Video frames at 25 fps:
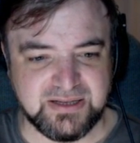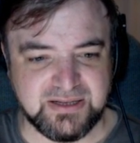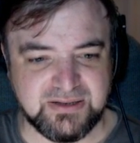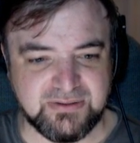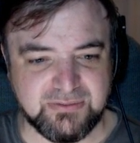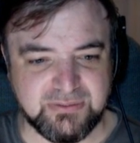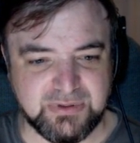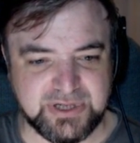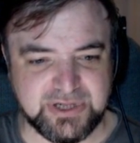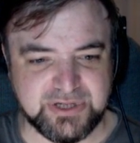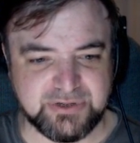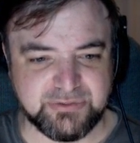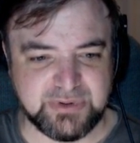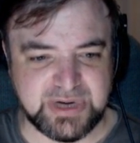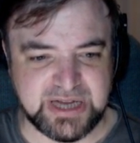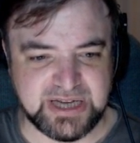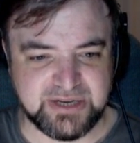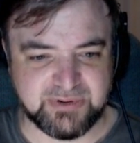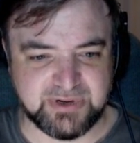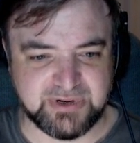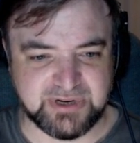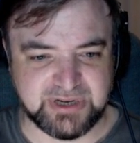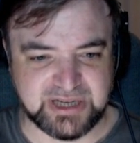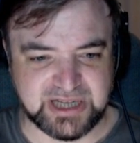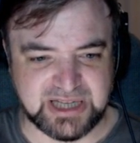which way do
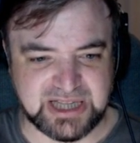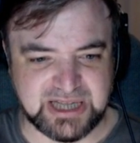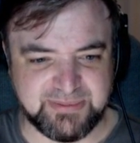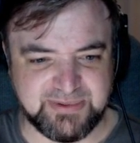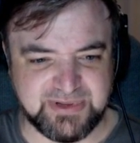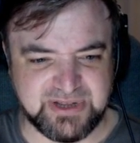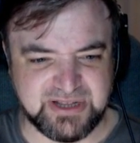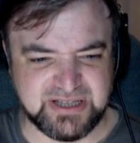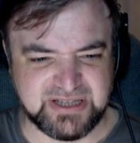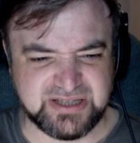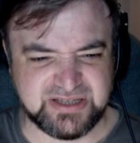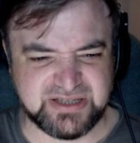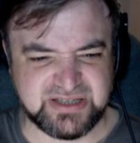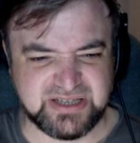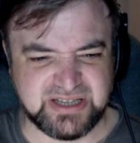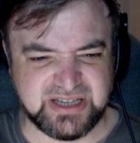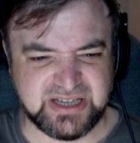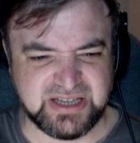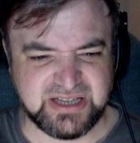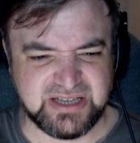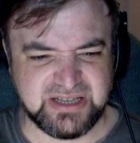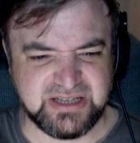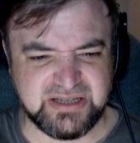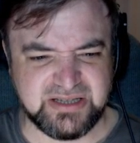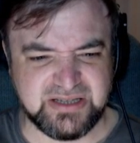I want to come in, this
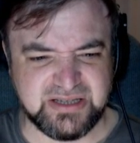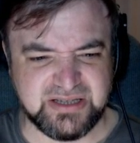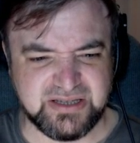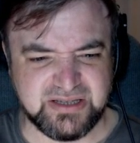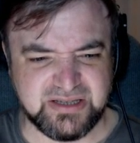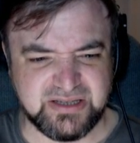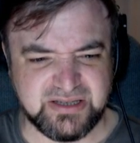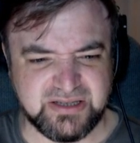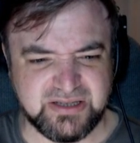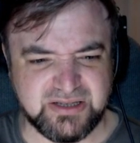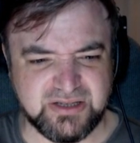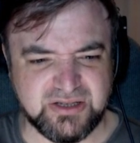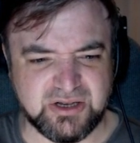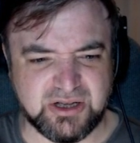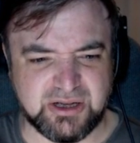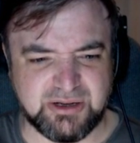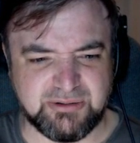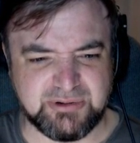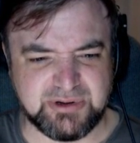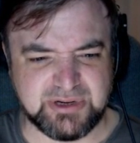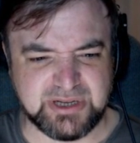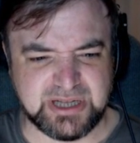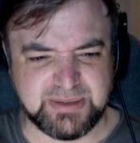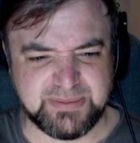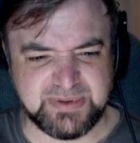side? No, I
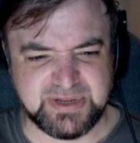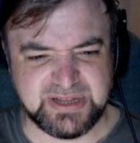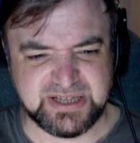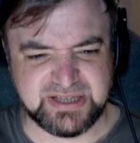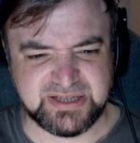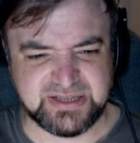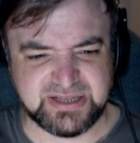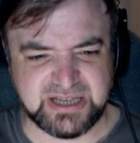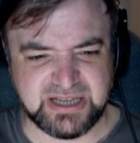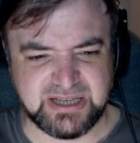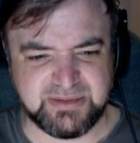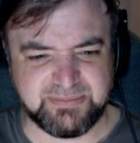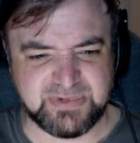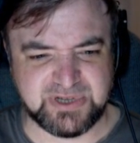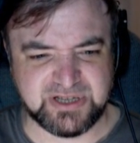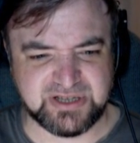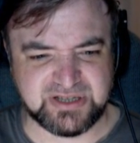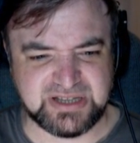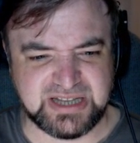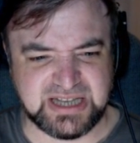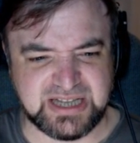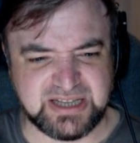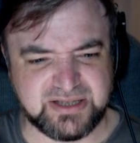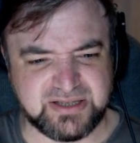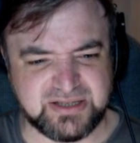want to come in this side because
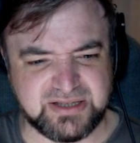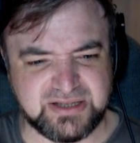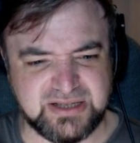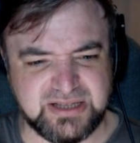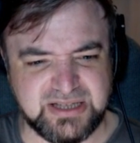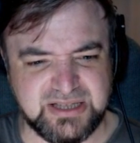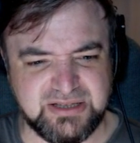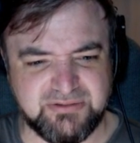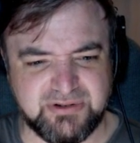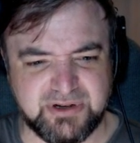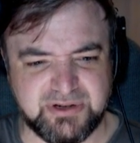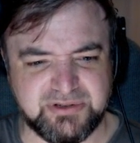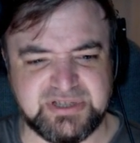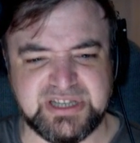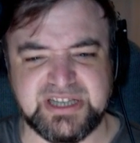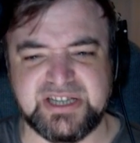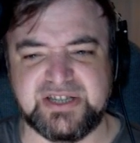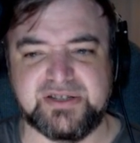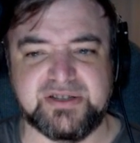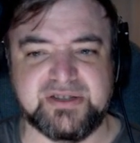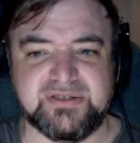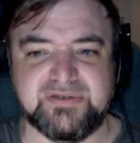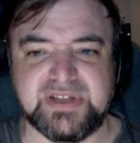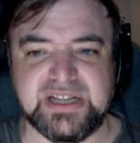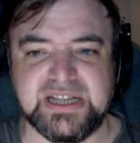that's the
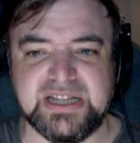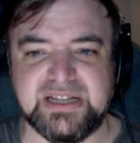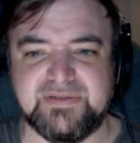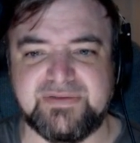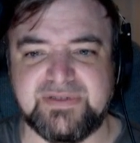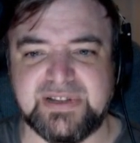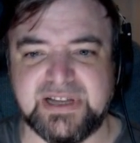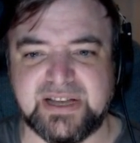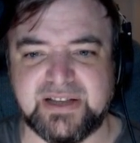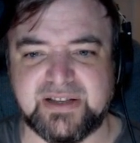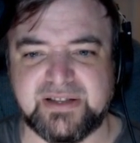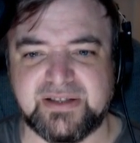rotation of Eve, yeah.